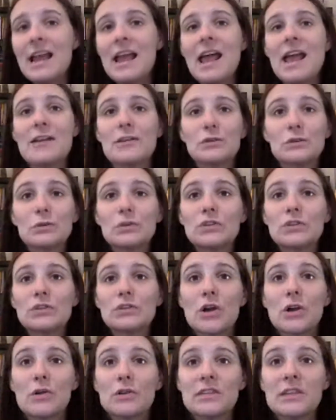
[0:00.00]
And as soon as the
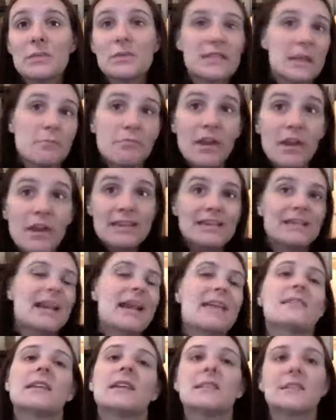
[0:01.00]
dog goes in, we say break,
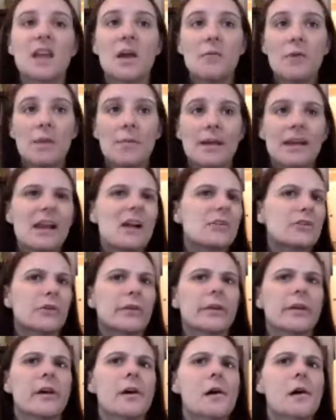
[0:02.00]
and they get to come right back out. And
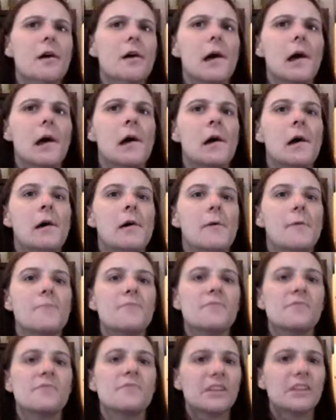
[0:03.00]
they're like, huh,
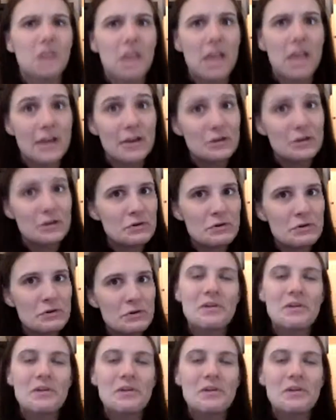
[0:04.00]
that's all I had to do?